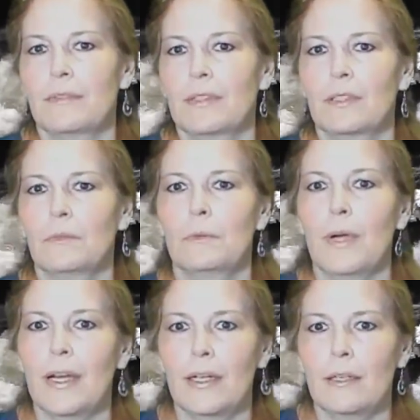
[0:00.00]
Oh,
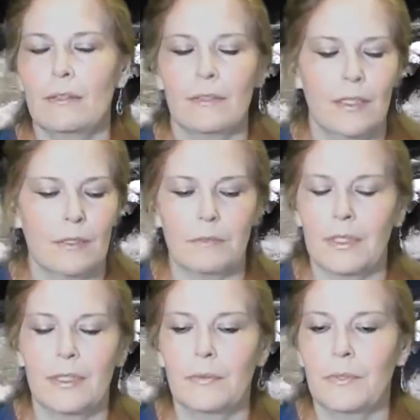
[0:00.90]
why
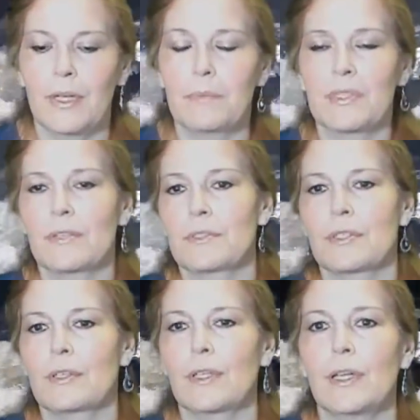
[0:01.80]
I'm so
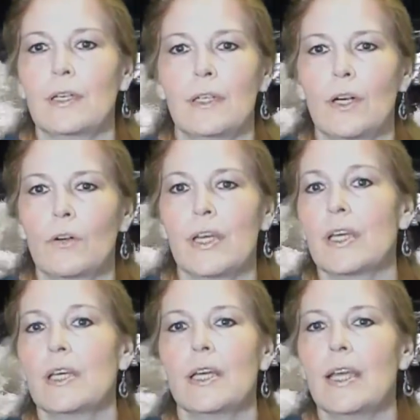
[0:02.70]
silly.
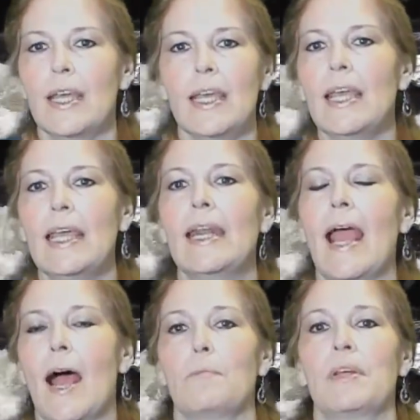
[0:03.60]
It
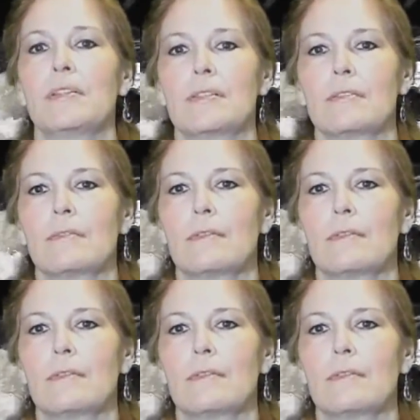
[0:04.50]
happens.